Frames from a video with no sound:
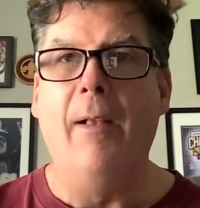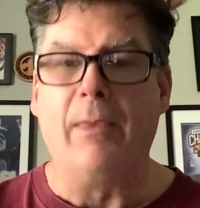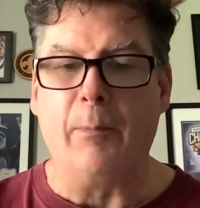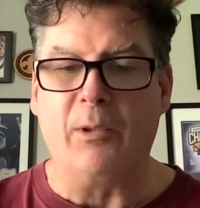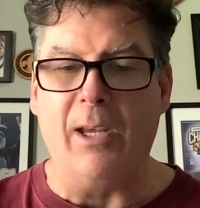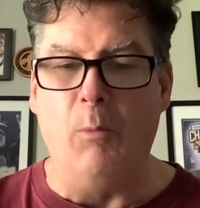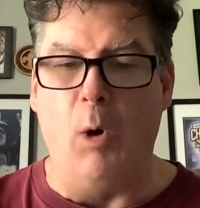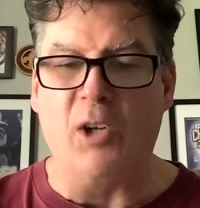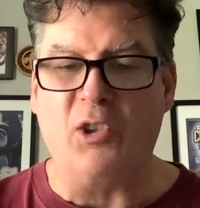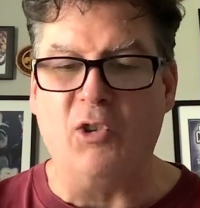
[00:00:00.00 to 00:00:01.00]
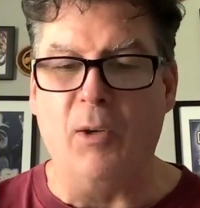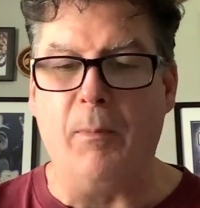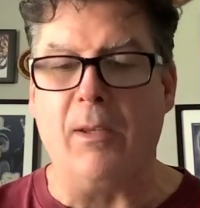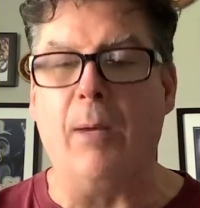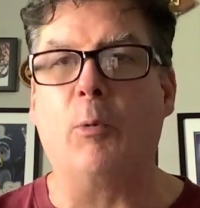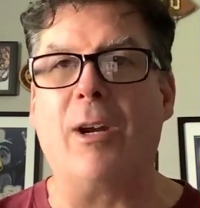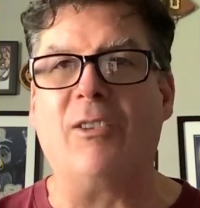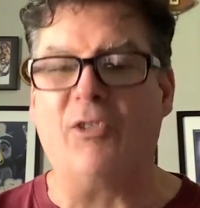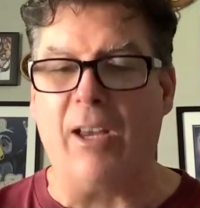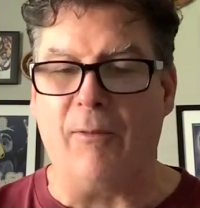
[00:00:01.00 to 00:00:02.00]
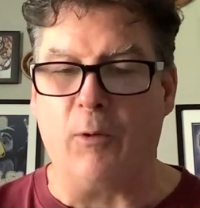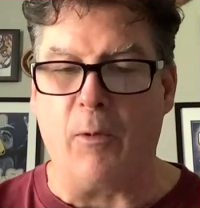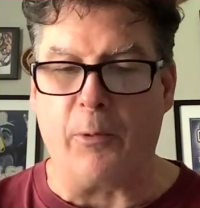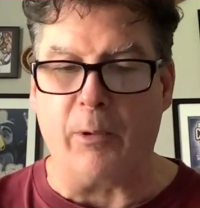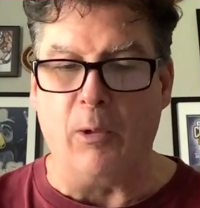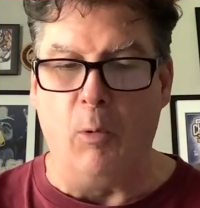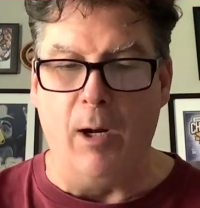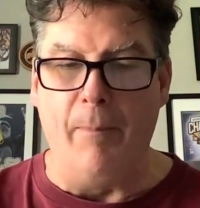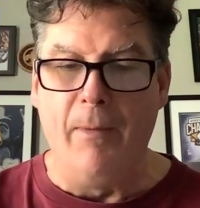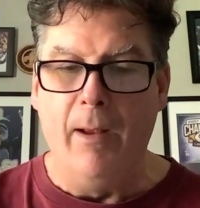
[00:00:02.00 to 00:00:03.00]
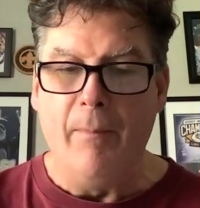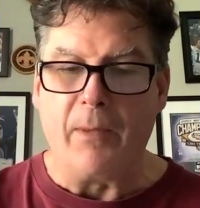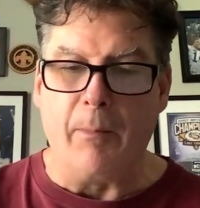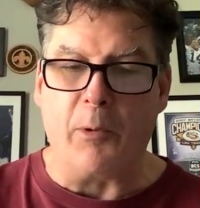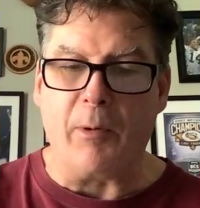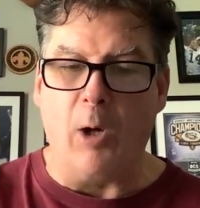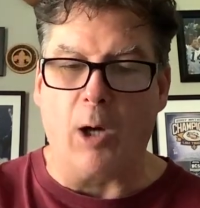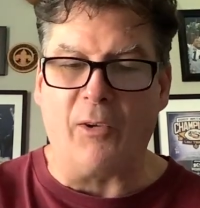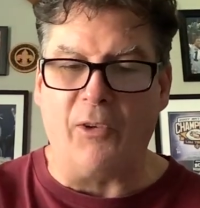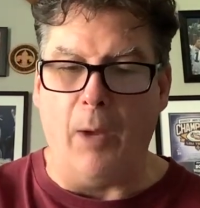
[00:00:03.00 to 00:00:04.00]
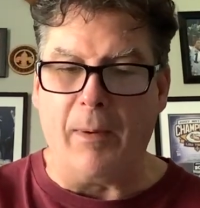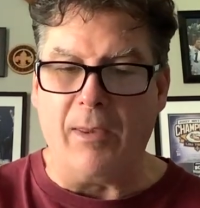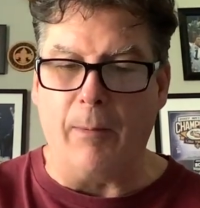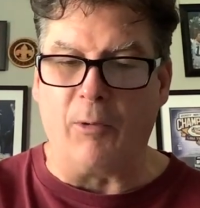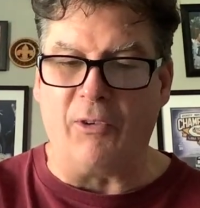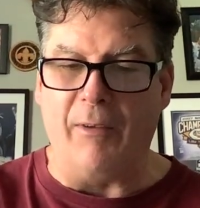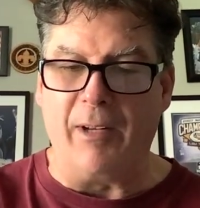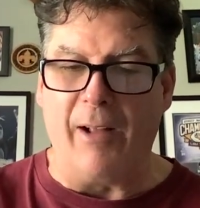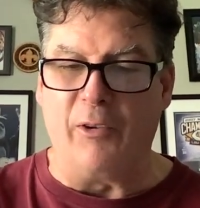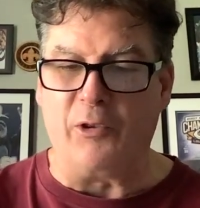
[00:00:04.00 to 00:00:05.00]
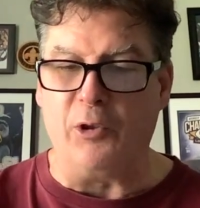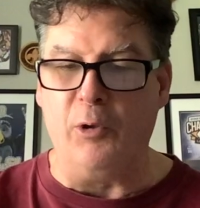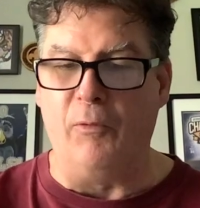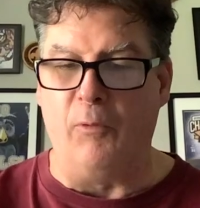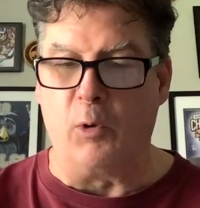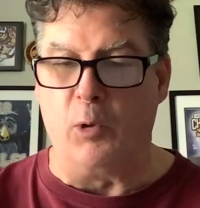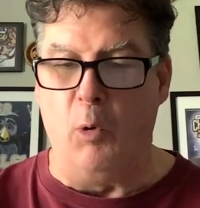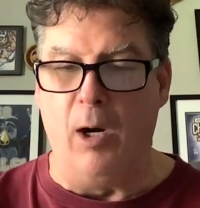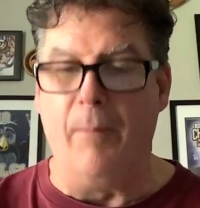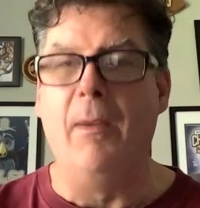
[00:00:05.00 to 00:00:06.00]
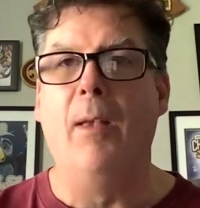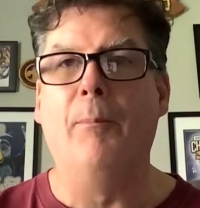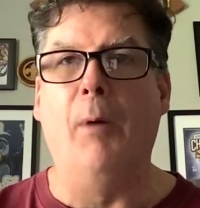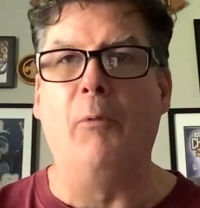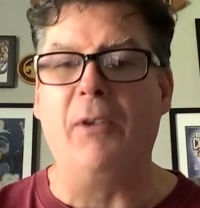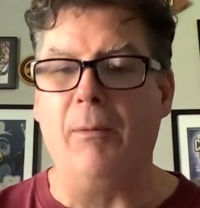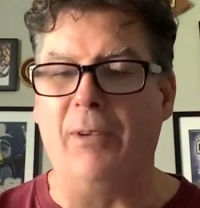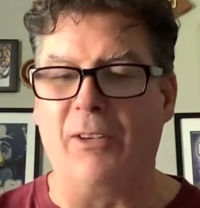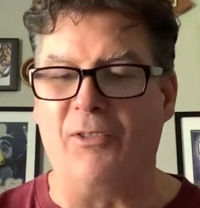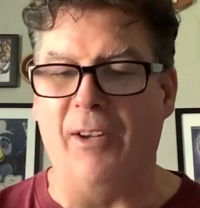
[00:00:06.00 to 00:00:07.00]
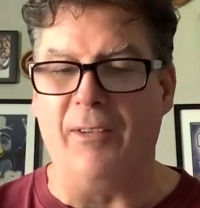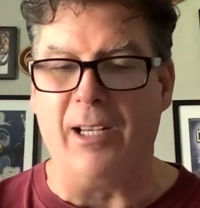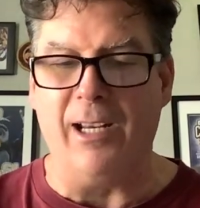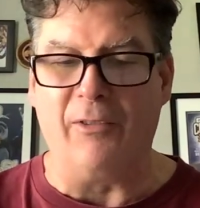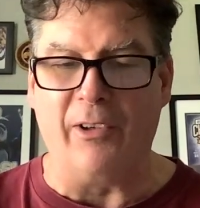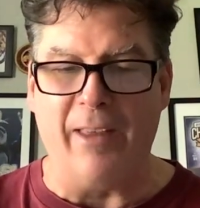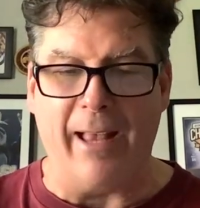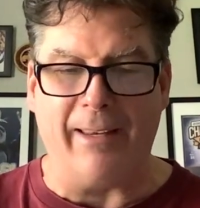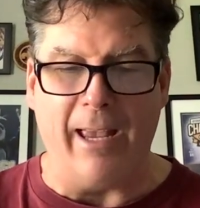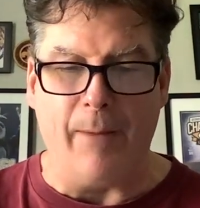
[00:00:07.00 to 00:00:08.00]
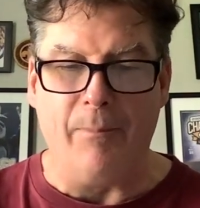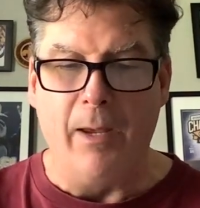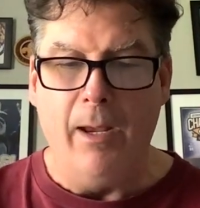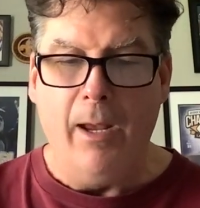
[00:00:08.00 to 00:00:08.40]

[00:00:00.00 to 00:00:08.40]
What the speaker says: Number 10, Washington beat number 8, Stanford 3-1. Number 3, Arkansas beat number 7, LSU 4-1. Both teams had 7 hits in that game.